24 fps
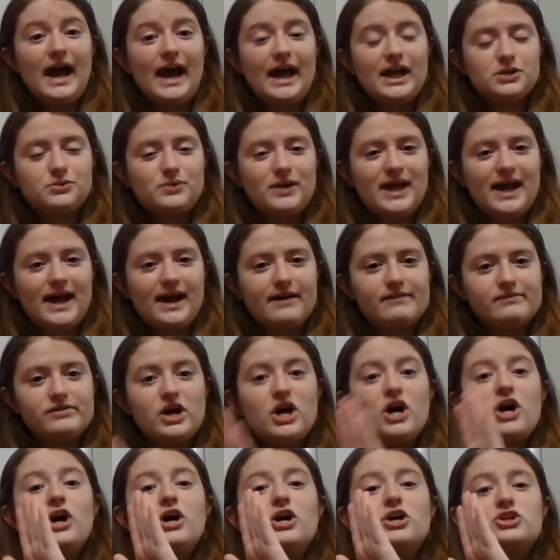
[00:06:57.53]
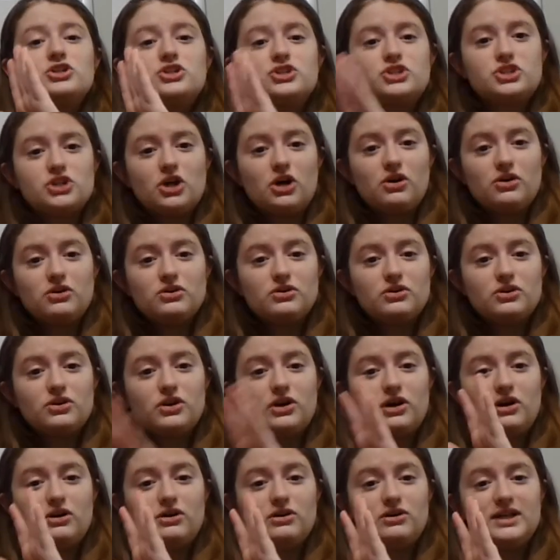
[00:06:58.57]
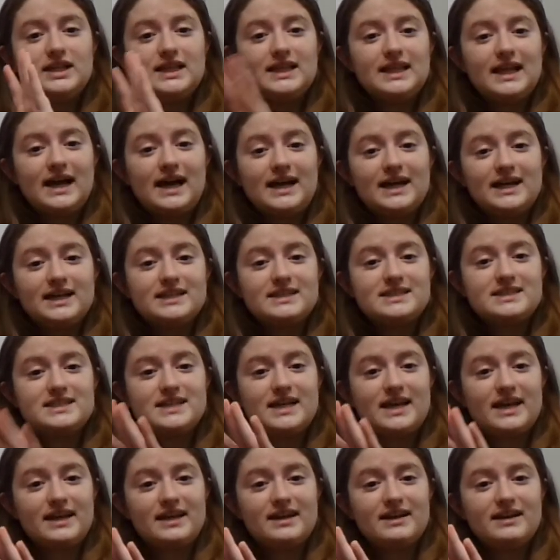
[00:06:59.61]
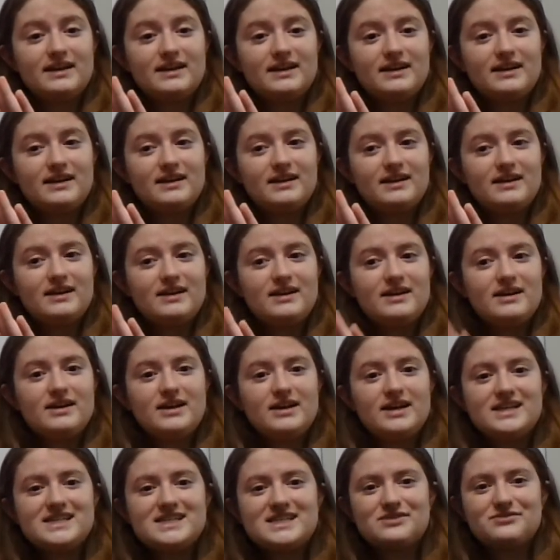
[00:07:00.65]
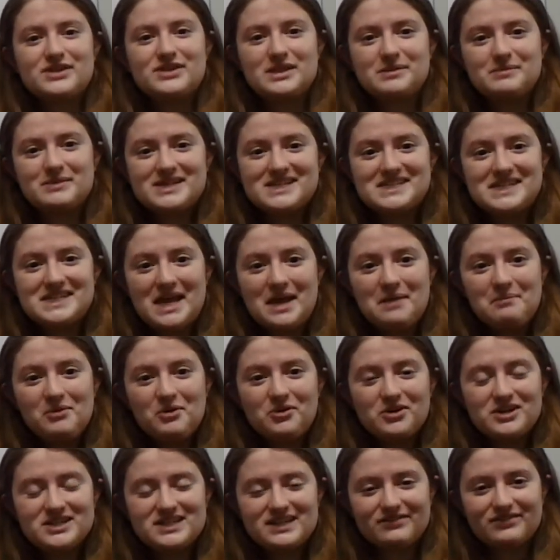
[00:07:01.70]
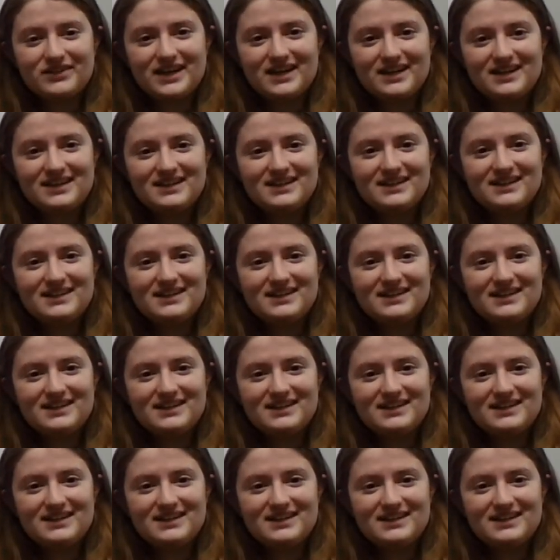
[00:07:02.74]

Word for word: and we have chocolate. Is the rhythm the same or different?